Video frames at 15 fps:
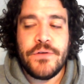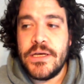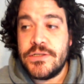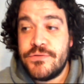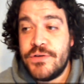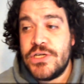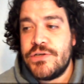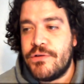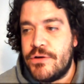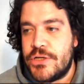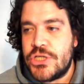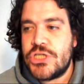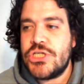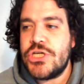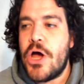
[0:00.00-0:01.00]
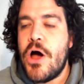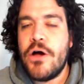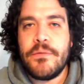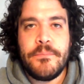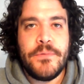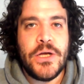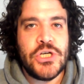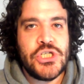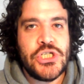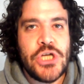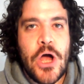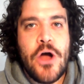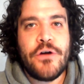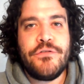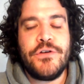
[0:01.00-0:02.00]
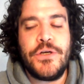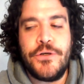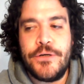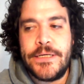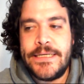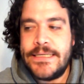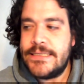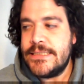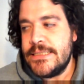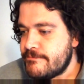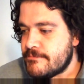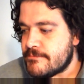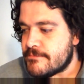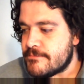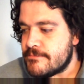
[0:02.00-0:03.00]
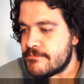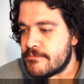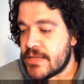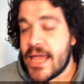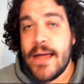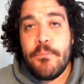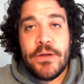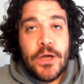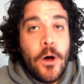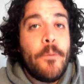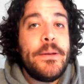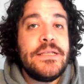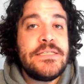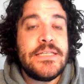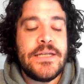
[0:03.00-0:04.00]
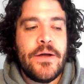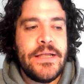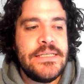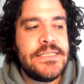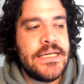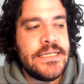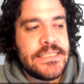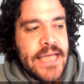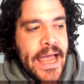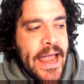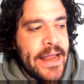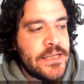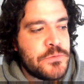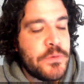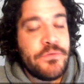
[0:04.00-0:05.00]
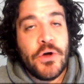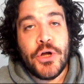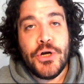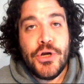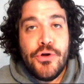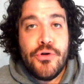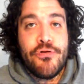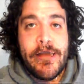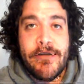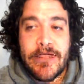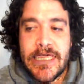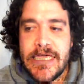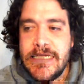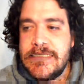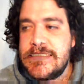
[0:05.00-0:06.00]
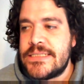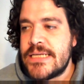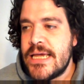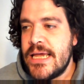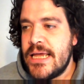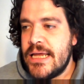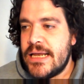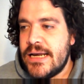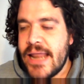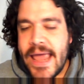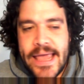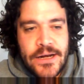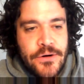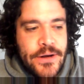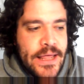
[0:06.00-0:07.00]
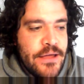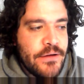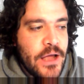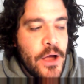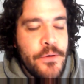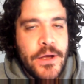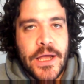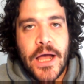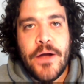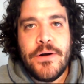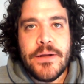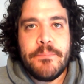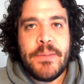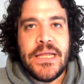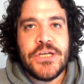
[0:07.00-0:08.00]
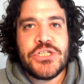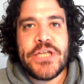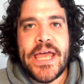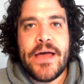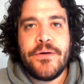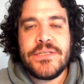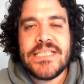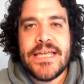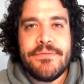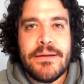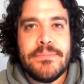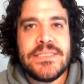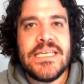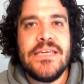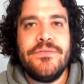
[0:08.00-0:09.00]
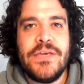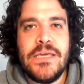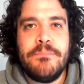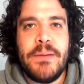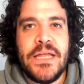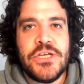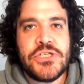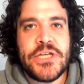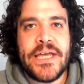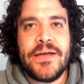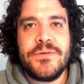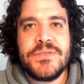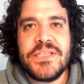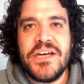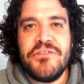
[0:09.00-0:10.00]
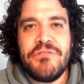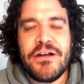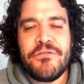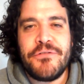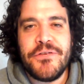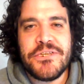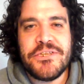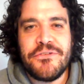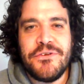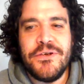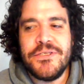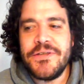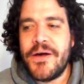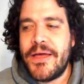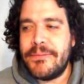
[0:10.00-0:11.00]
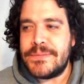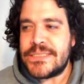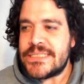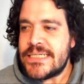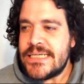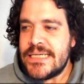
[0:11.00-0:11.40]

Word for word: as fish food, as shark as shark food. And we hop into the 90s, and we've got a new crowd of kids laying on their Coca-Cola beach towels, their MTV beach towels that are referenced a few times,